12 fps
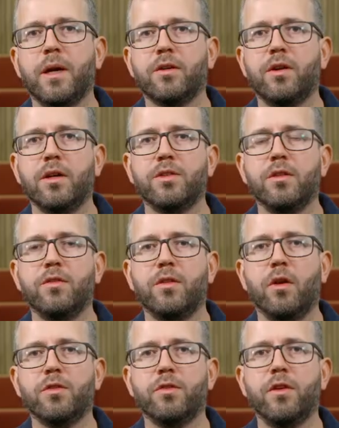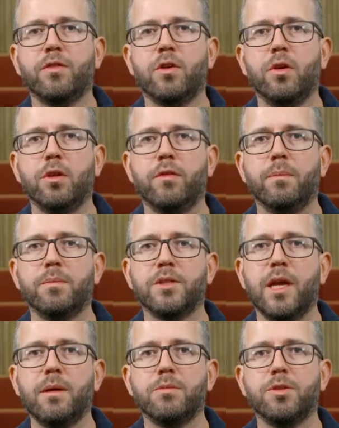background is in the philosophy of colour and
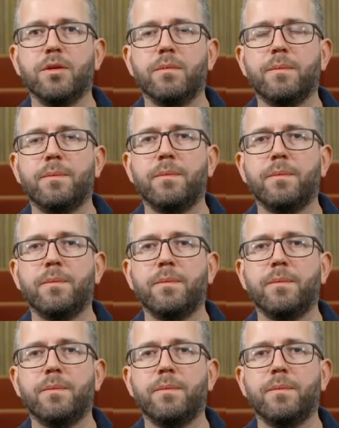perception.